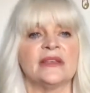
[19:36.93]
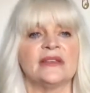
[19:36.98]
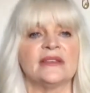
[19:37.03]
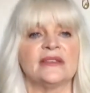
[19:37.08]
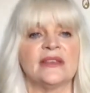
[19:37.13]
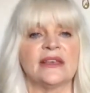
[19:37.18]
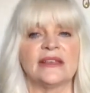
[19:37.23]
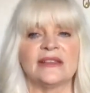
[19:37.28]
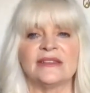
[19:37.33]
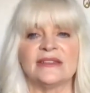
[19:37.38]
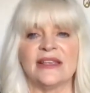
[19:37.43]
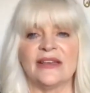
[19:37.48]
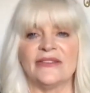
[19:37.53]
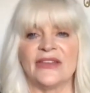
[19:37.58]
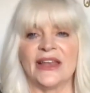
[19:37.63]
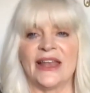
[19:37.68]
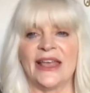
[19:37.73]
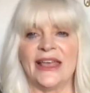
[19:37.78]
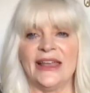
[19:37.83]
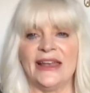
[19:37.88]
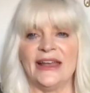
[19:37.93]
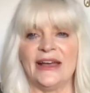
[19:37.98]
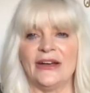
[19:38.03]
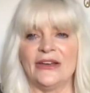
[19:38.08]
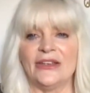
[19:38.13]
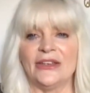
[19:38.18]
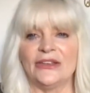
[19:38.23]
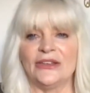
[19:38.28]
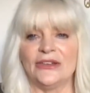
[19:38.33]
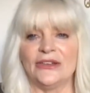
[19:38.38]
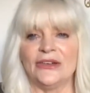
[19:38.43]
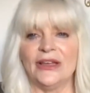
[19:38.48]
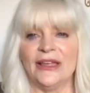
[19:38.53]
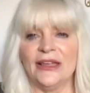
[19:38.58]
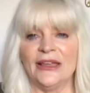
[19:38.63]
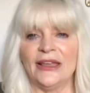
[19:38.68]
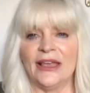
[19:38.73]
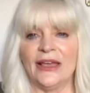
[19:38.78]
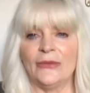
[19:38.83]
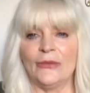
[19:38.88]
678 how you
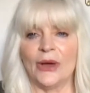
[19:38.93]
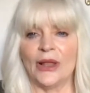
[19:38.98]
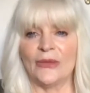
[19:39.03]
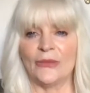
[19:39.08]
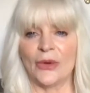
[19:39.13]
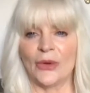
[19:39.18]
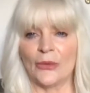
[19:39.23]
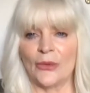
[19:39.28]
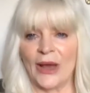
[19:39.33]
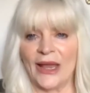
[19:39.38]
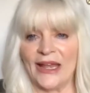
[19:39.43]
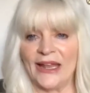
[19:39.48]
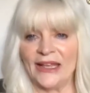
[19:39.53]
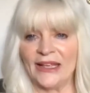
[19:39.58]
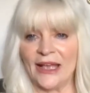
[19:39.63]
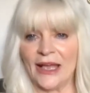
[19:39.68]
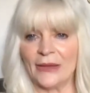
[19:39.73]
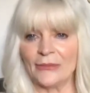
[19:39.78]
doing and while we're waiting